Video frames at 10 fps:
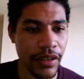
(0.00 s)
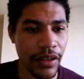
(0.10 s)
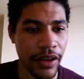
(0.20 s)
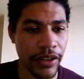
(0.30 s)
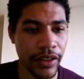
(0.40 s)

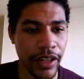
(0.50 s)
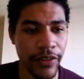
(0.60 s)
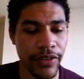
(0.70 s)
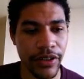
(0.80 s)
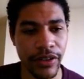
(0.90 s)
on the
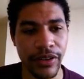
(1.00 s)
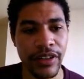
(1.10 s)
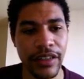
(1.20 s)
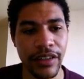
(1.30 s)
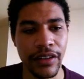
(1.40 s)
left here,
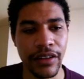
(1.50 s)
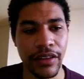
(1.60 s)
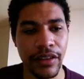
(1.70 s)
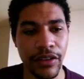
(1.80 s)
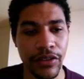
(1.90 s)

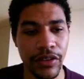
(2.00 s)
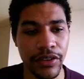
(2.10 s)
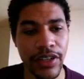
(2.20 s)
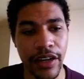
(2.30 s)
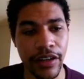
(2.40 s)
you can
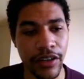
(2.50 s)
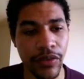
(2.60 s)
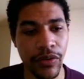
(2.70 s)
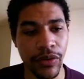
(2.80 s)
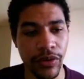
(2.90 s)
sign in
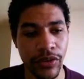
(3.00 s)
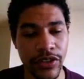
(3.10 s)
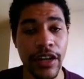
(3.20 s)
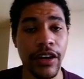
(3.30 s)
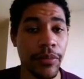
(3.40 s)
or
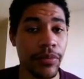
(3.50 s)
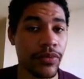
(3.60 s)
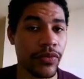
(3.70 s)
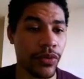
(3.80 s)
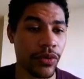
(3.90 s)
sign
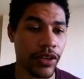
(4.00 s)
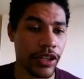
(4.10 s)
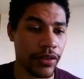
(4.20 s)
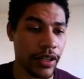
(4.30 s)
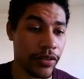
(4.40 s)
up for
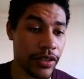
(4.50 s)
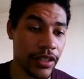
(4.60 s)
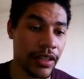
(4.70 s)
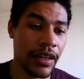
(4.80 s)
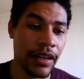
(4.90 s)
Nihon
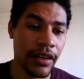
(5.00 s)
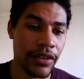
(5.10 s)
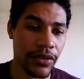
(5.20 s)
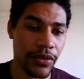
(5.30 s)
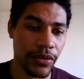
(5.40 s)
ALT
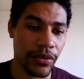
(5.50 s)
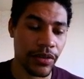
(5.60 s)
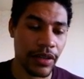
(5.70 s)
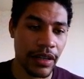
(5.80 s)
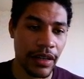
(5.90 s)
to
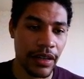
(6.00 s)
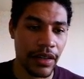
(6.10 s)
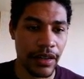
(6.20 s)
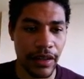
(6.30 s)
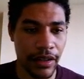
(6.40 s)

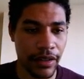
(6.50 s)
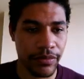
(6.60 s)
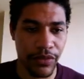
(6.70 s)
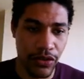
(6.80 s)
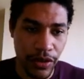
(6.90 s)

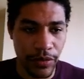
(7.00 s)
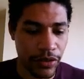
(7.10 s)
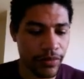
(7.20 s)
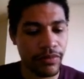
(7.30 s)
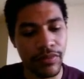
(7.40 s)

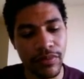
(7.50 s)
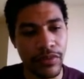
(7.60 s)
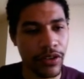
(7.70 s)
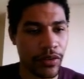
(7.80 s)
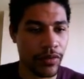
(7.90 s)
contribute.
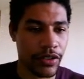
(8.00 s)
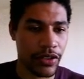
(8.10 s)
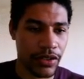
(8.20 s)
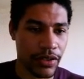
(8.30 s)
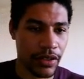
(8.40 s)
So let's
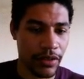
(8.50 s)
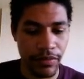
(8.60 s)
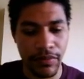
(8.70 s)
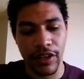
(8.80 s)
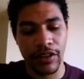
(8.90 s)
just
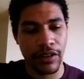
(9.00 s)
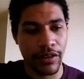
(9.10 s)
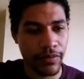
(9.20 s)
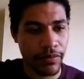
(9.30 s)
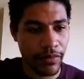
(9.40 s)
make
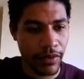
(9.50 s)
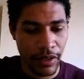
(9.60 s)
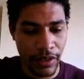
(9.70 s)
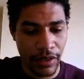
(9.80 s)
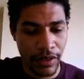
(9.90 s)
a
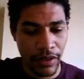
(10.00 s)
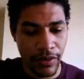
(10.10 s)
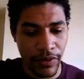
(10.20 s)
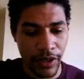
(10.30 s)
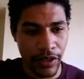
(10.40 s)

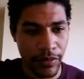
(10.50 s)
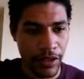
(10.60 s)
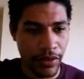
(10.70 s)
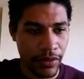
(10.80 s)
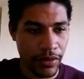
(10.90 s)
fake email,